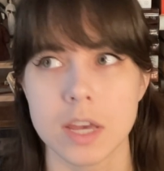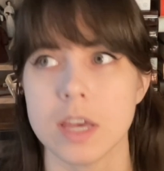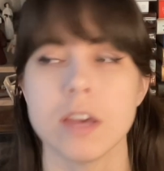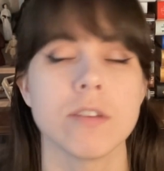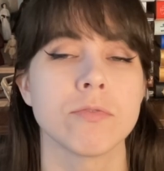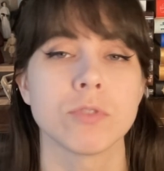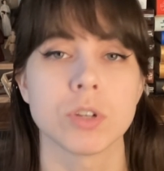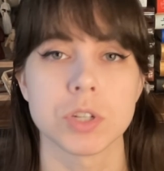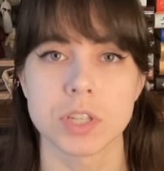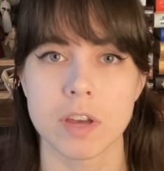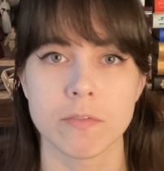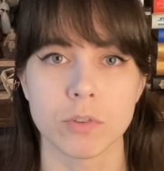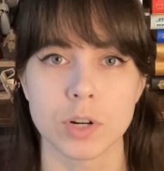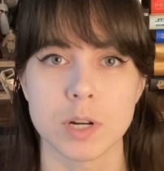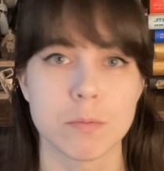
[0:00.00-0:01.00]
if there's
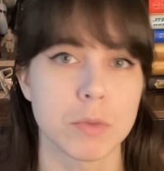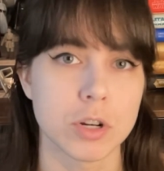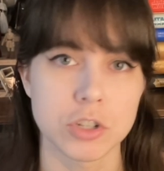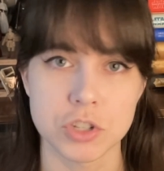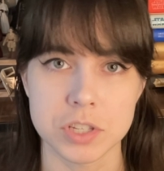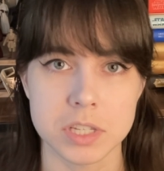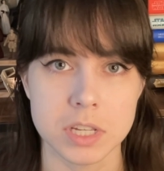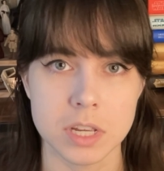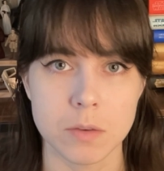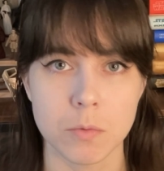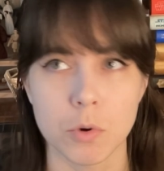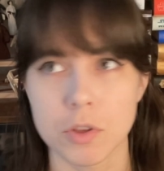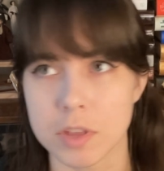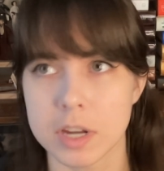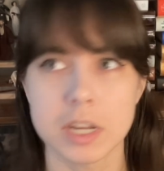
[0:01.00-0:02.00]
ever an emergency
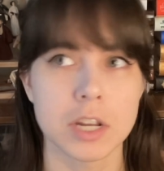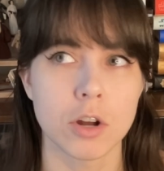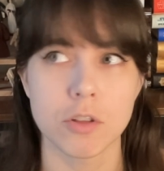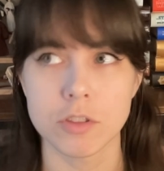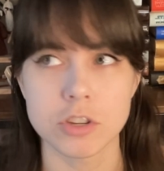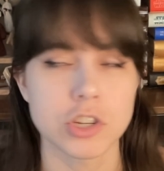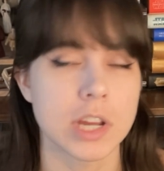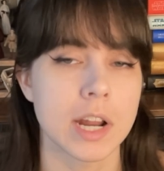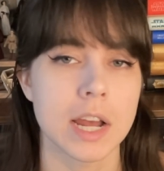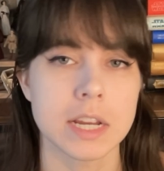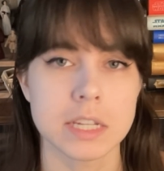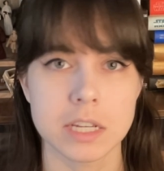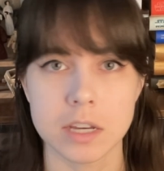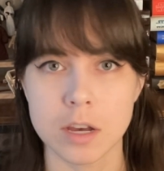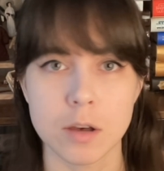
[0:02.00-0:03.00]
where they need all the Jedi
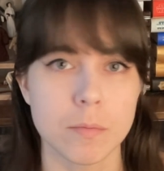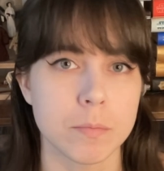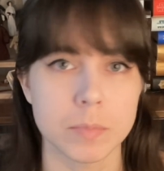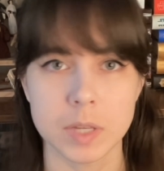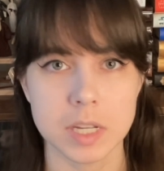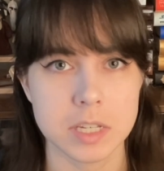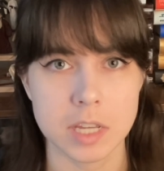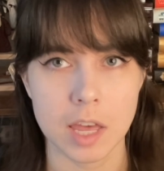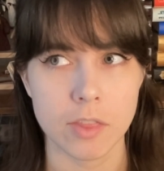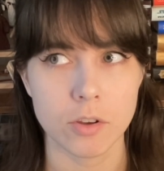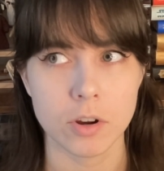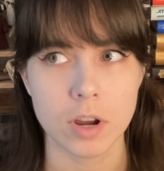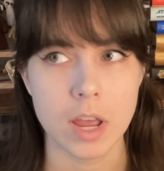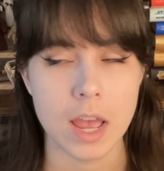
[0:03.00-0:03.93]
to come get together.